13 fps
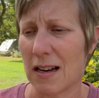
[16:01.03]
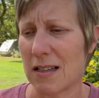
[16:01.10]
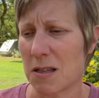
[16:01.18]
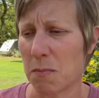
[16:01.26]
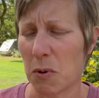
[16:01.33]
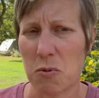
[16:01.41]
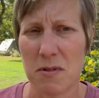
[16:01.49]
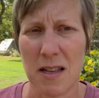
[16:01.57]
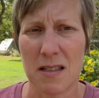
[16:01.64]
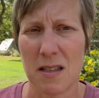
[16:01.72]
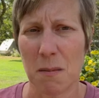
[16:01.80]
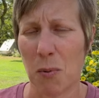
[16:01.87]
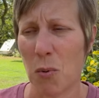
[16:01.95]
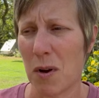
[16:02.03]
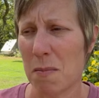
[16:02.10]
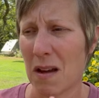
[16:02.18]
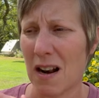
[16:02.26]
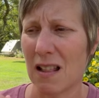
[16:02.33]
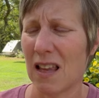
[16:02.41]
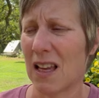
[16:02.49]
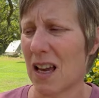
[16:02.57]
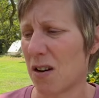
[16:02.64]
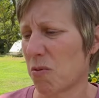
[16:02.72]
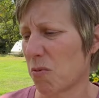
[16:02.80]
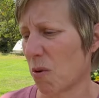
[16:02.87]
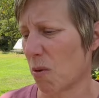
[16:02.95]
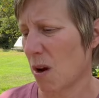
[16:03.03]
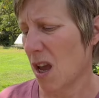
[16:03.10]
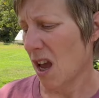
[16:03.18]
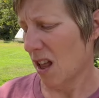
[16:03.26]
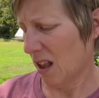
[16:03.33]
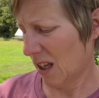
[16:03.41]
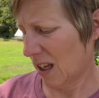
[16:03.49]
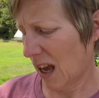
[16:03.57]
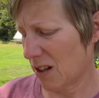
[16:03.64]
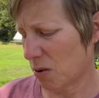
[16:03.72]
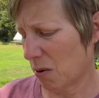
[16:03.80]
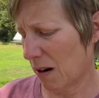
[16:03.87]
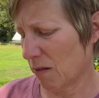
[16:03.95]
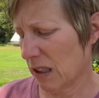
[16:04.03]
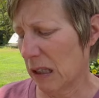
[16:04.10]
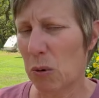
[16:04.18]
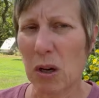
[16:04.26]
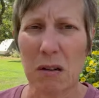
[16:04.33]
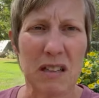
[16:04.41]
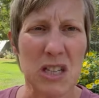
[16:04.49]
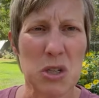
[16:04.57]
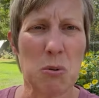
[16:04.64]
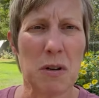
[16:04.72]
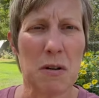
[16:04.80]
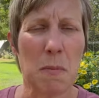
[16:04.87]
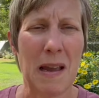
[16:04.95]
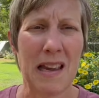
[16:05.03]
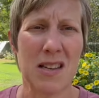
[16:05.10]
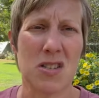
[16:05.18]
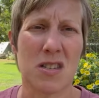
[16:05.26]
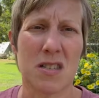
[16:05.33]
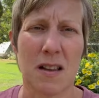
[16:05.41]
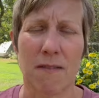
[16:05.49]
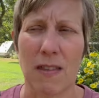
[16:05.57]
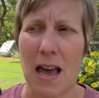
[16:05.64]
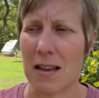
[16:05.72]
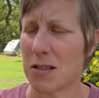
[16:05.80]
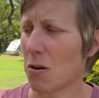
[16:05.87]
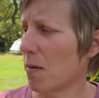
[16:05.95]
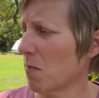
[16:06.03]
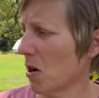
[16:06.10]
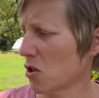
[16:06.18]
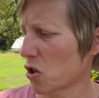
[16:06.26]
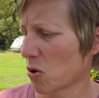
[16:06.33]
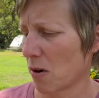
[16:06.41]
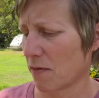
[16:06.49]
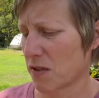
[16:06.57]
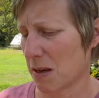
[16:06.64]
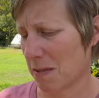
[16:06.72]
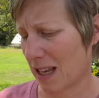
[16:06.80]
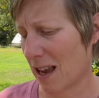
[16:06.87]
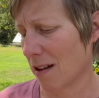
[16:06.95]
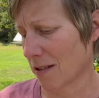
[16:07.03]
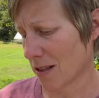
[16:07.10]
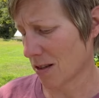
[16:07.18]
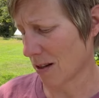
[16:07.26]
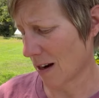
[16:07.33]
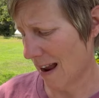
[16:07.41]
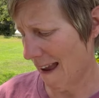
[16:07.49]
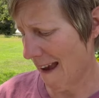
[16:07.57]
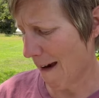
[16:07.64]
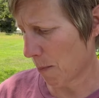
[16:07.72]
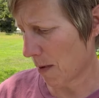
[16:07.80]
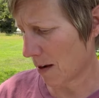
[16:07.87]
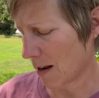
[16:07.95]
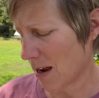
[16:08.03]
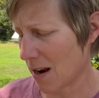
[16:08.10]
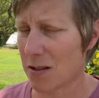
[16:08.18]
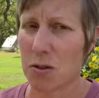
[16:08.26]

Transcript: I suppose that's the point, but I don't know. Like, do I really want to read 200 pages of that? So I'm not sure if something else is going to happen here.